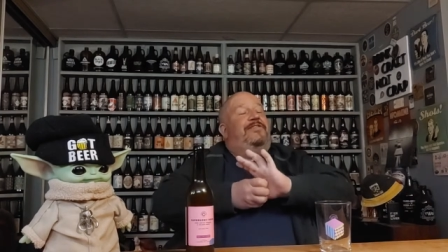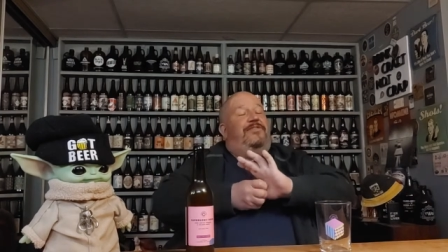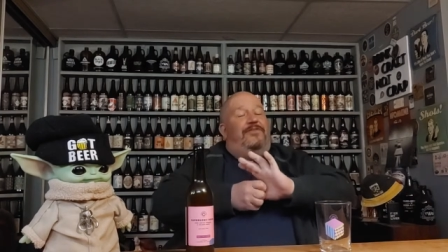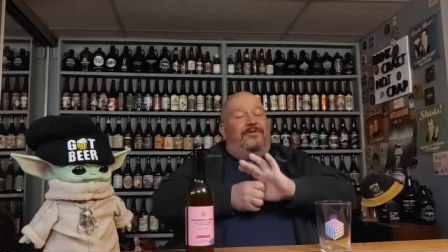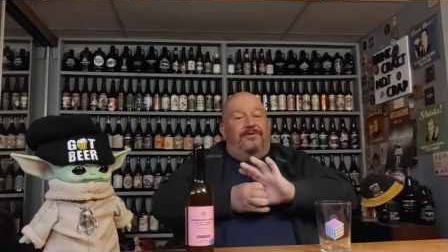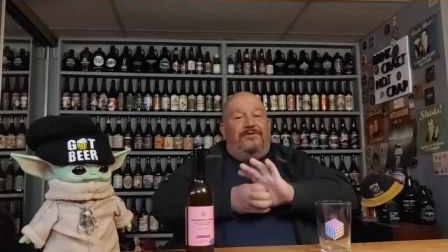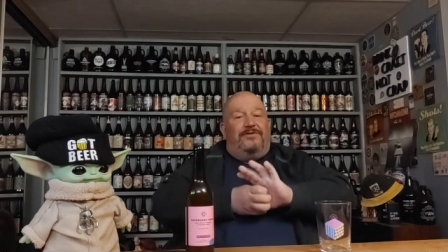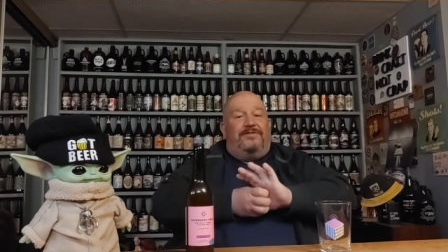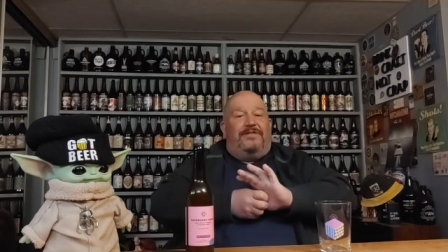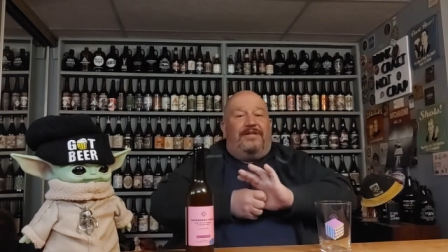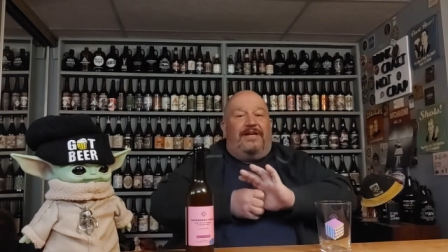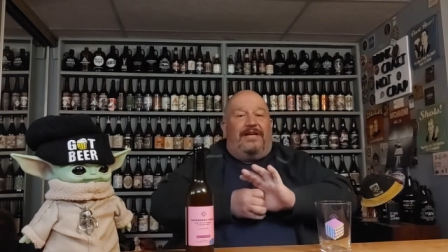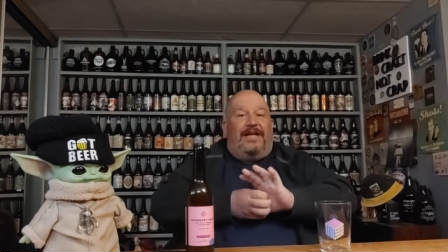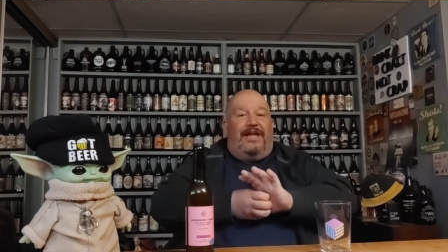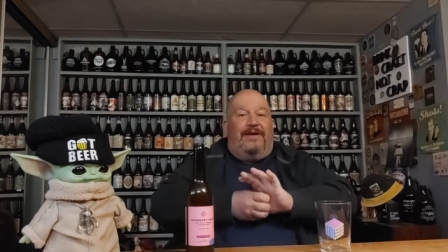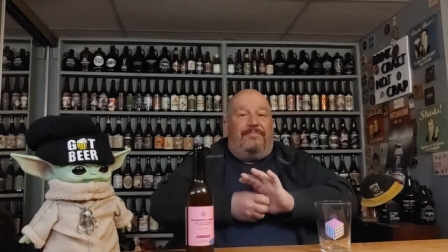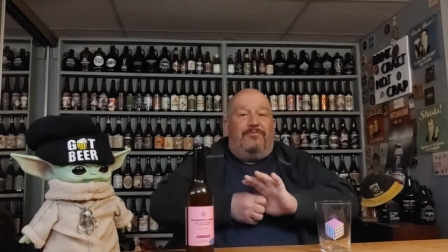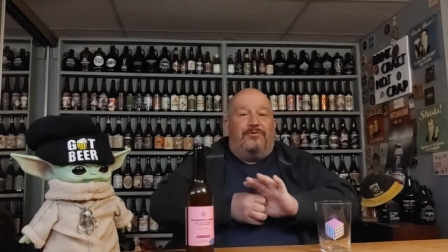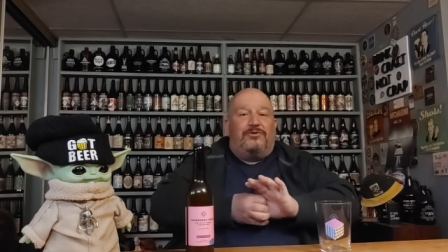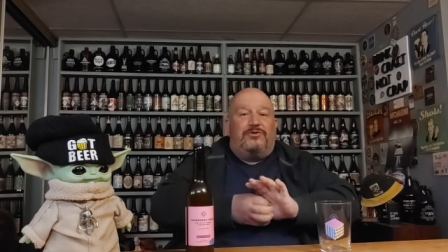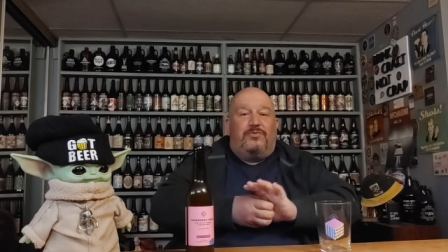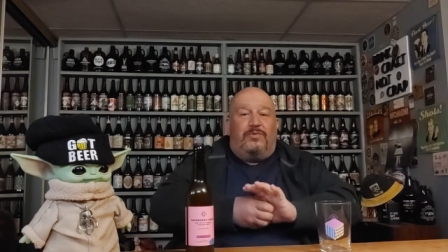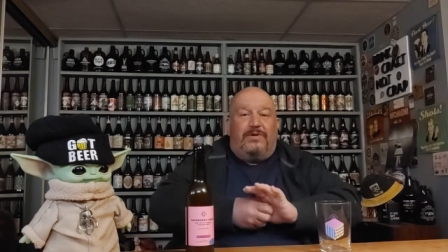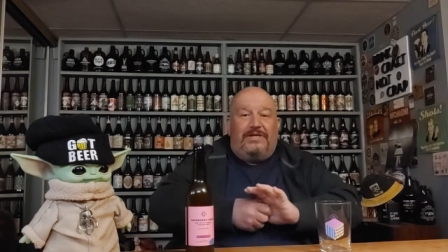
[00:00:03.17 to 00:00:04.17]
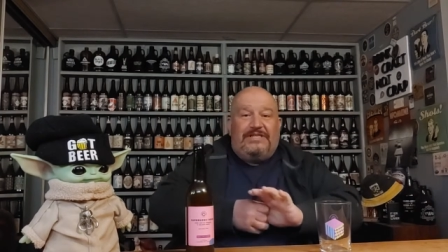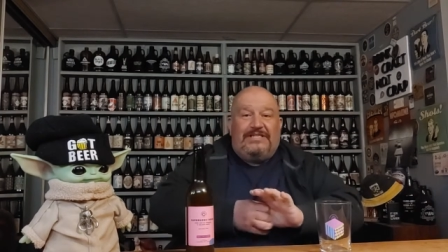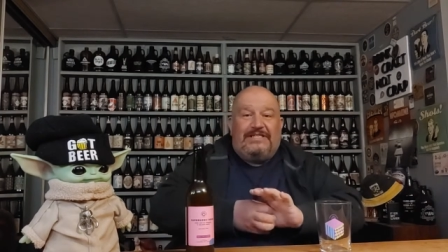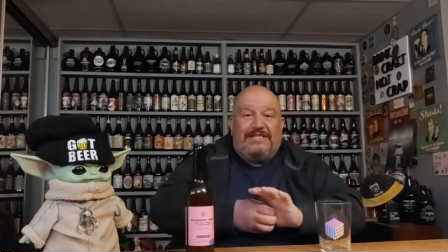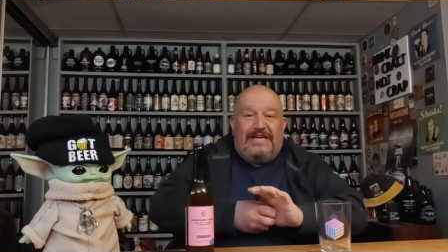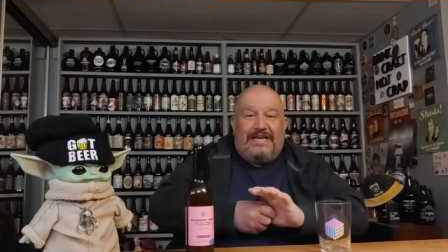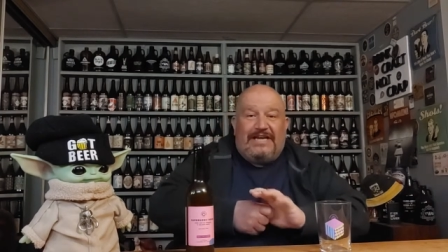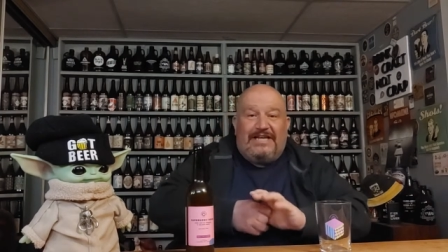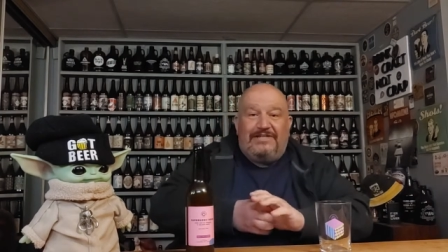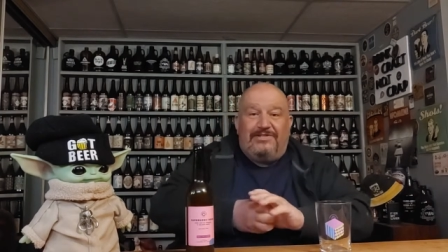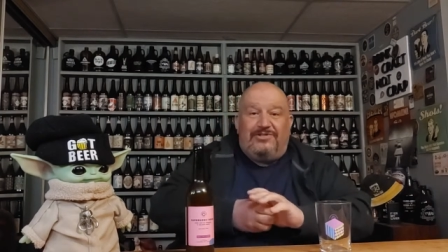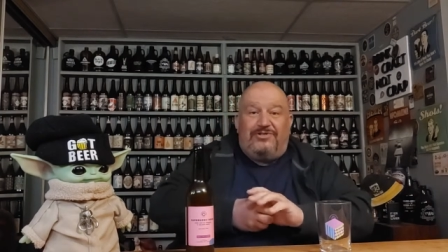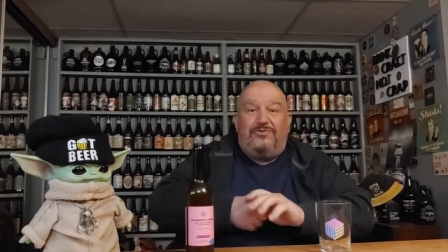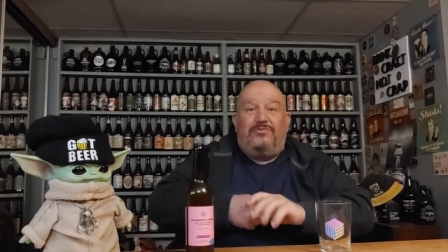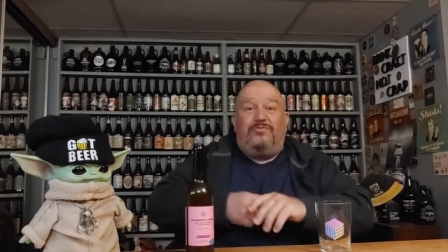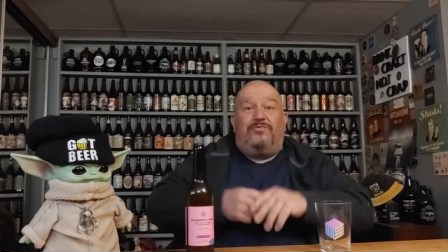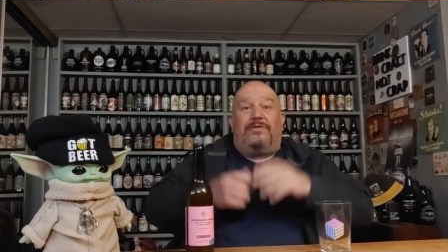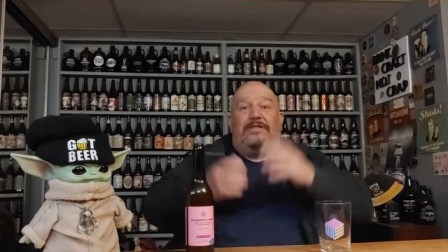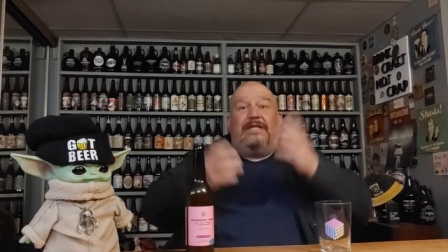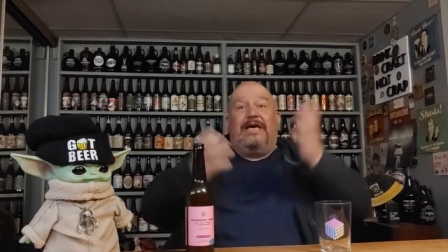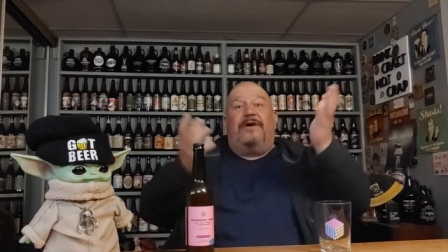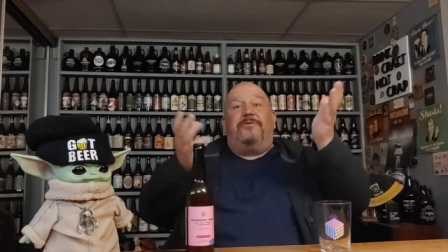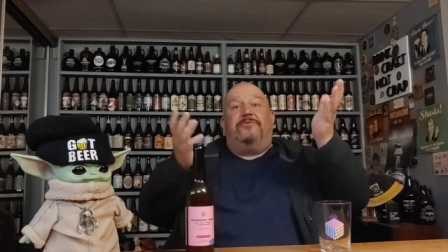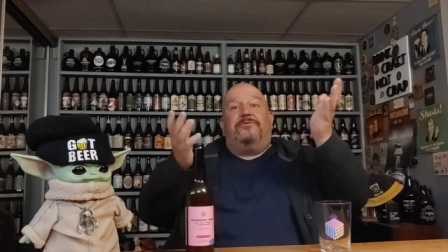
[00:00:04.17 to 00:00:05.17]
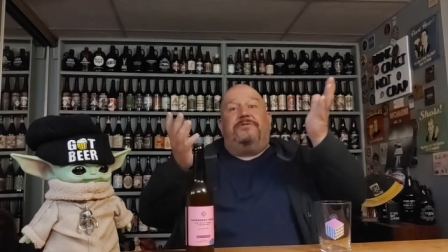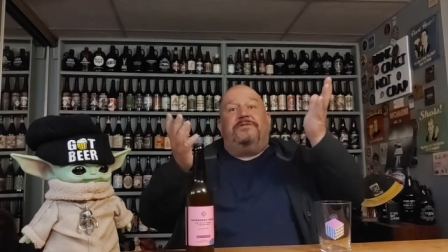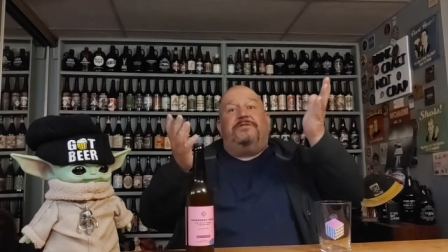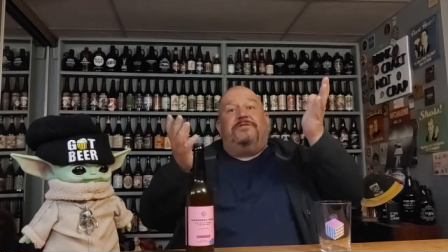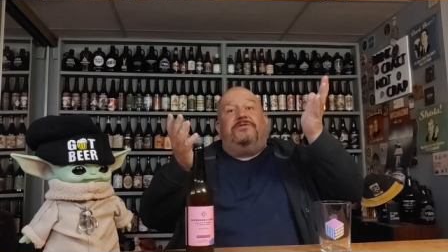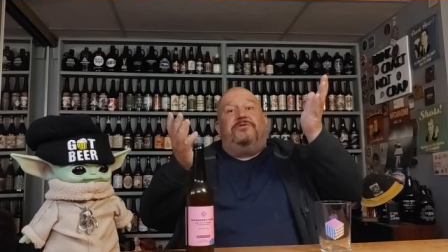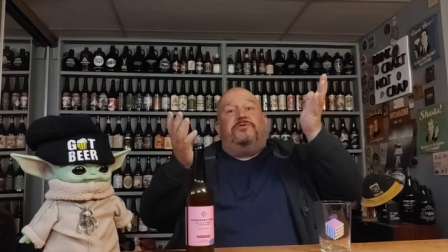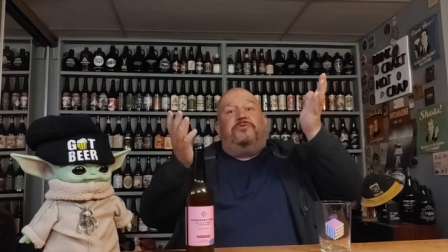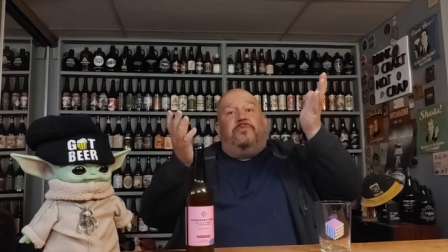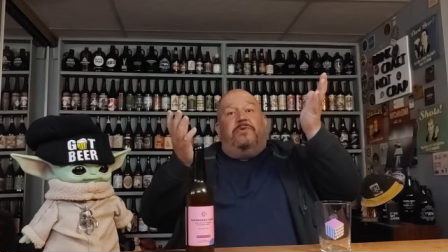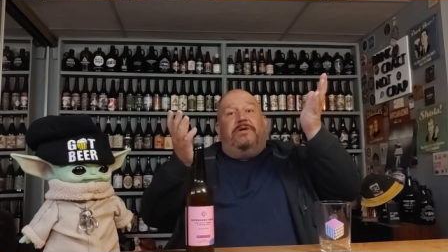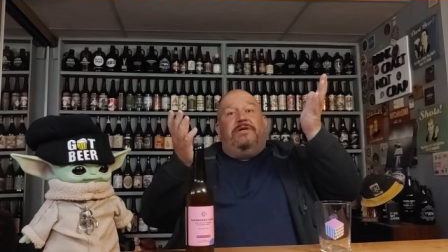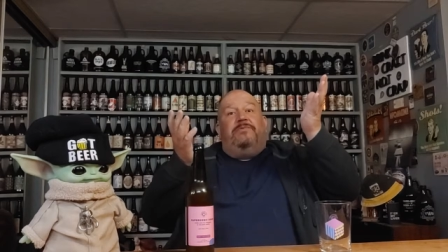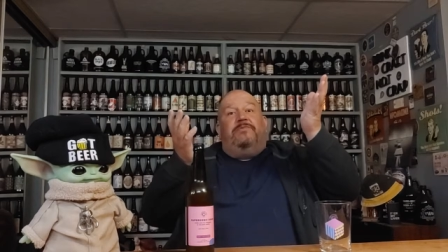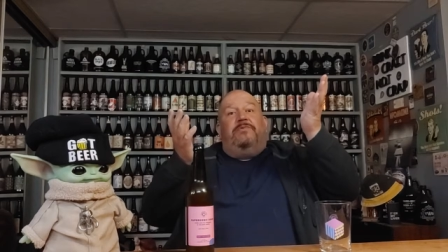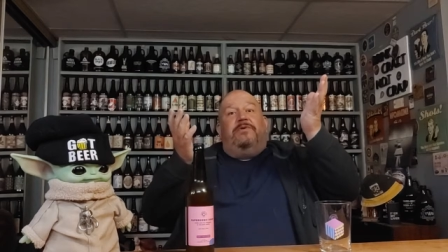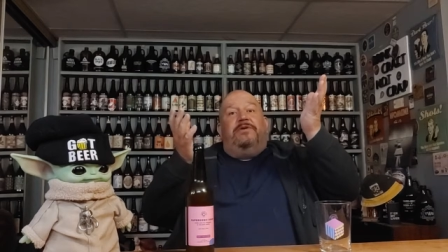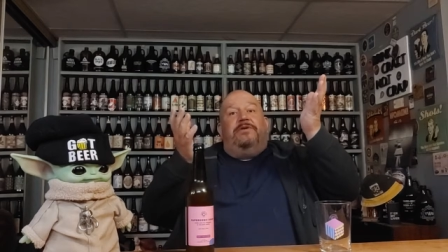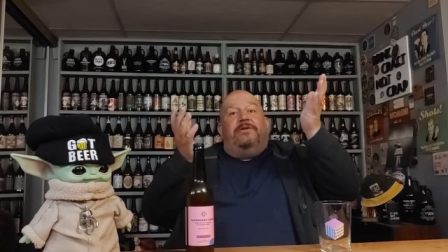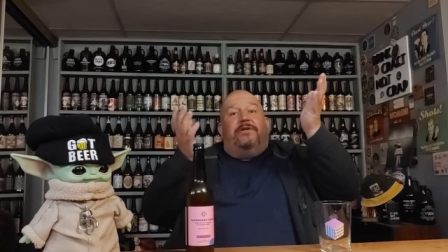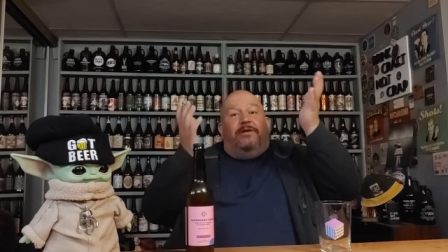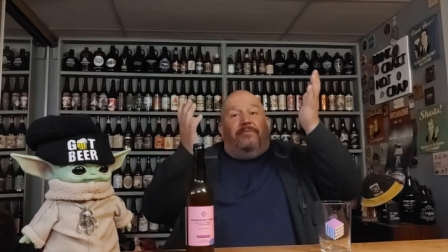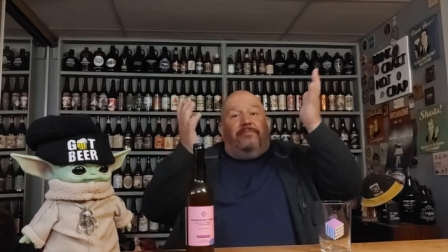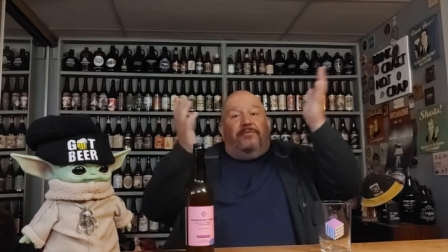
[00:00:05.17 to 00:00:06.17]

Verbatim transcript: Thursday, April 22nd, 2021.